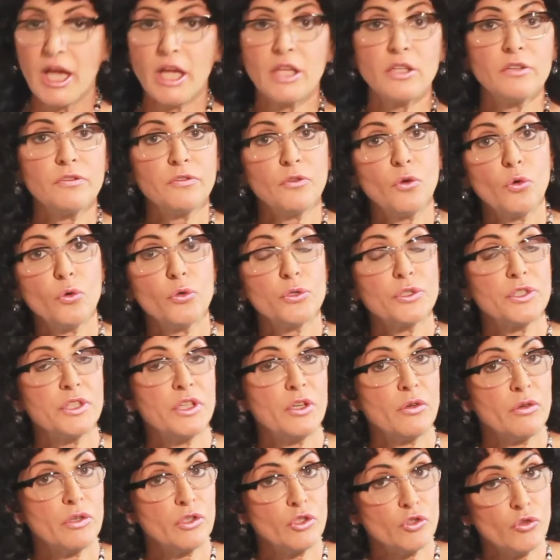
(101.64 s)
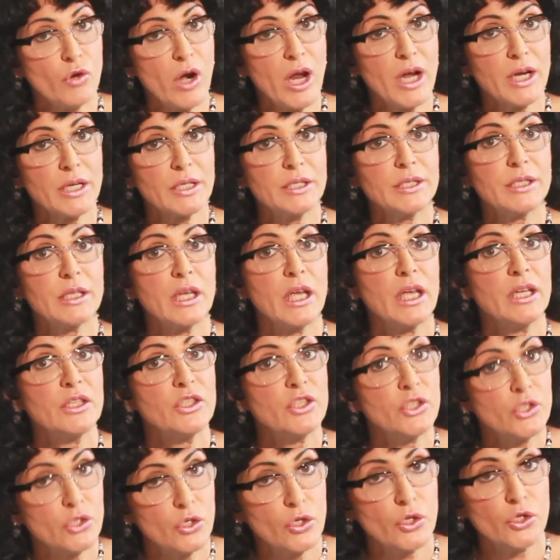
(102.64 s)
And of course, there are drugs
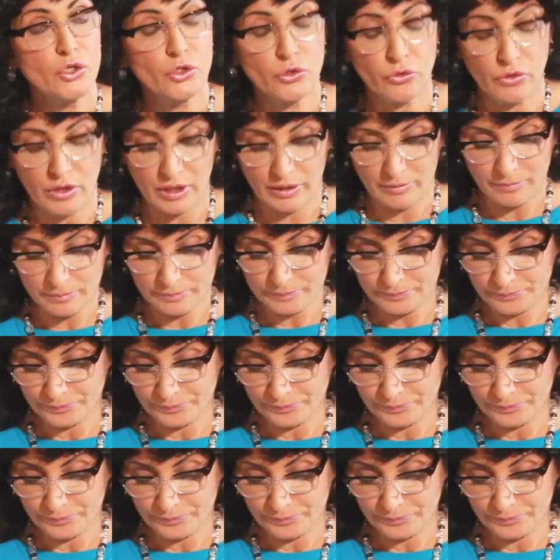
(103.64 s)
and surgery.